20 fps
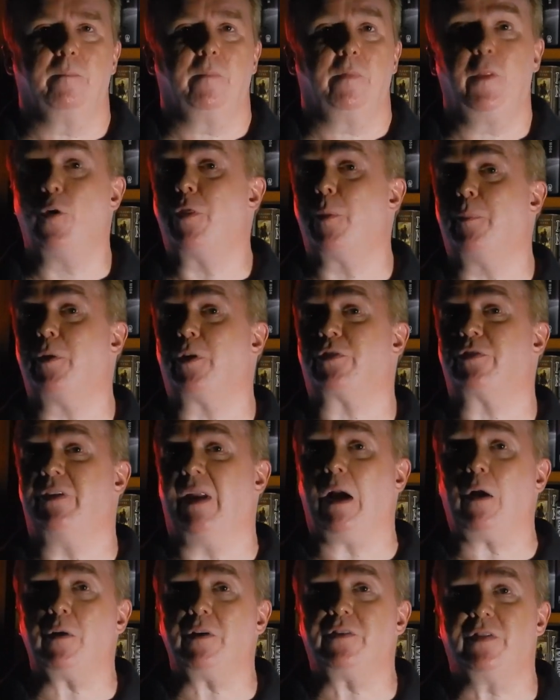Though the book's
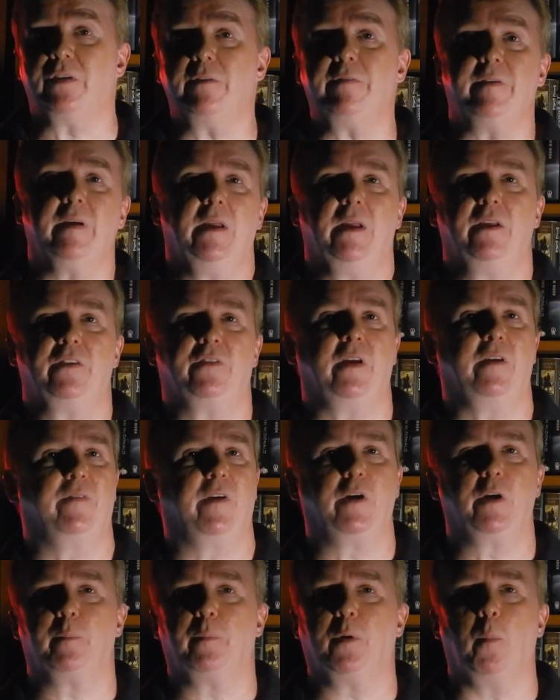narrative is a
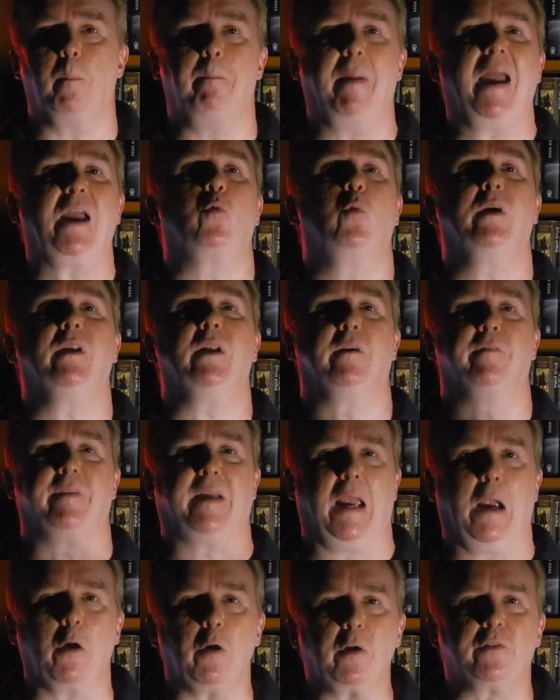veritable banquet of
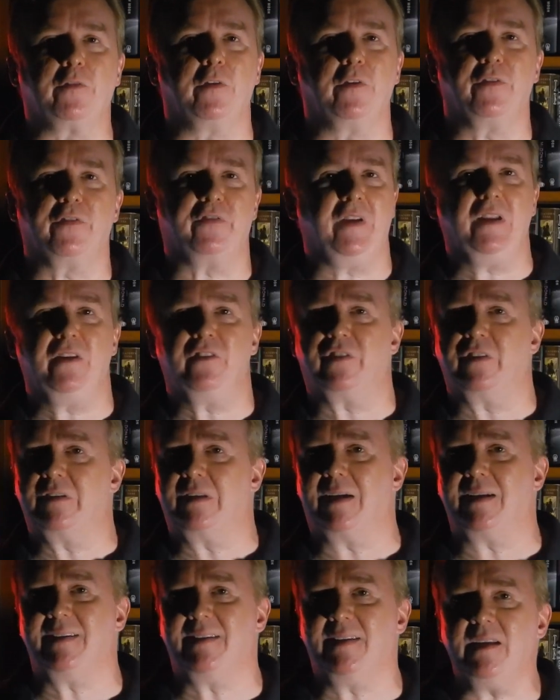characters, scenes, and
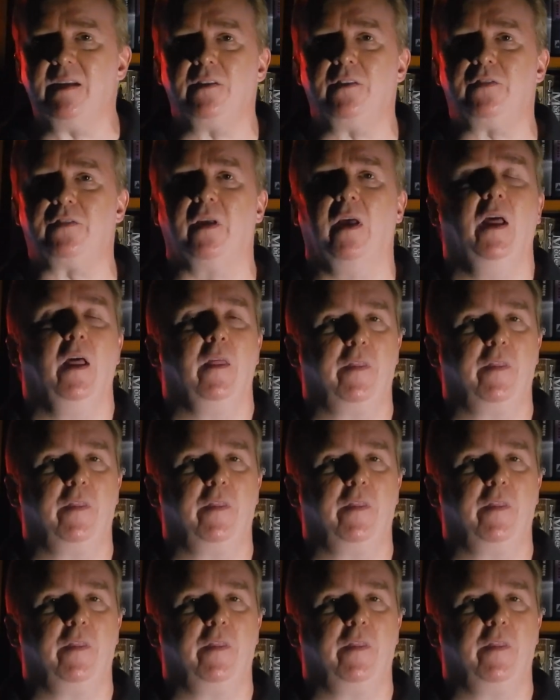ideas,